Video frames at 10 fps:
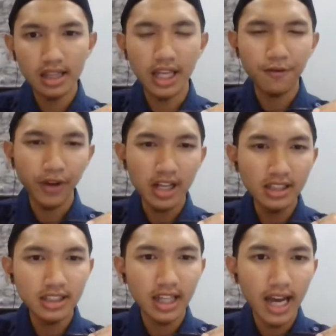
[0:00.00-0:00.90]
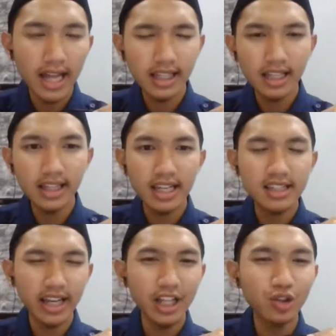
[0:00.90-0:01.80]
They failed, and then they
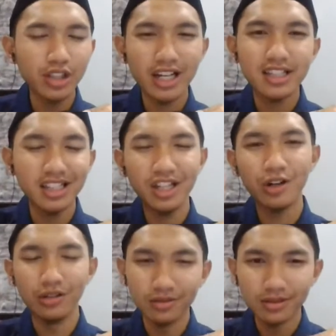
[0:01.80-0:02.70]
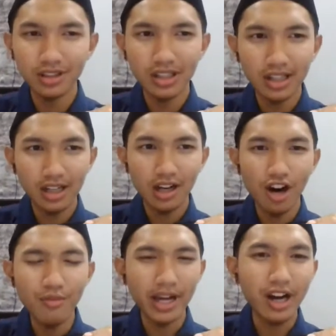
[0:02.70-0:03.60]
say to their CEO,
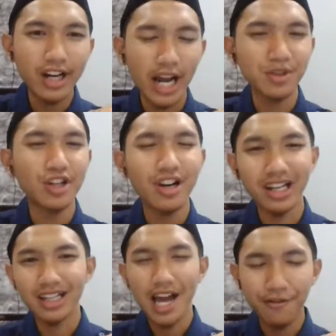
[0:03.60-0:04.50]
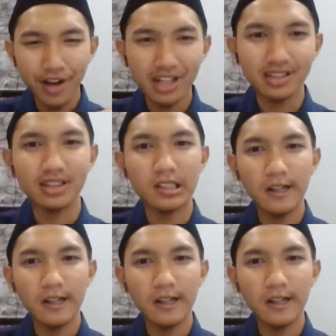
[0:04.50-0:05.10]
oh my God, I'm sorry, I failed,